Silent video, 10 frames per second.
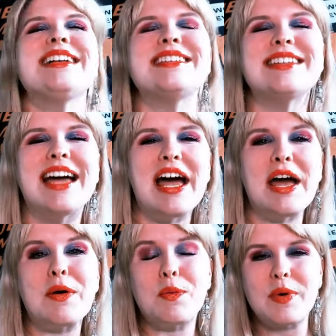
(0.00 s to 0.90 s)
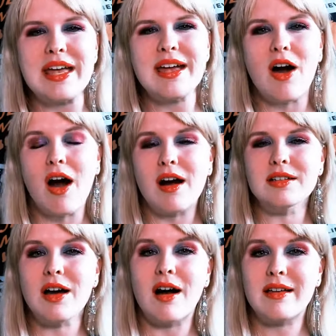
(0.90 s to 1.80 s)
Today we are
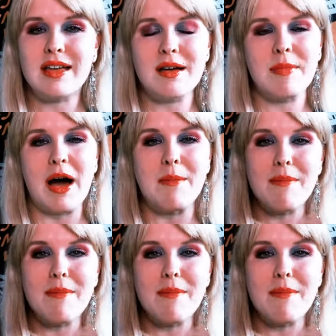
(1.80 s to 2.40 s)
talking about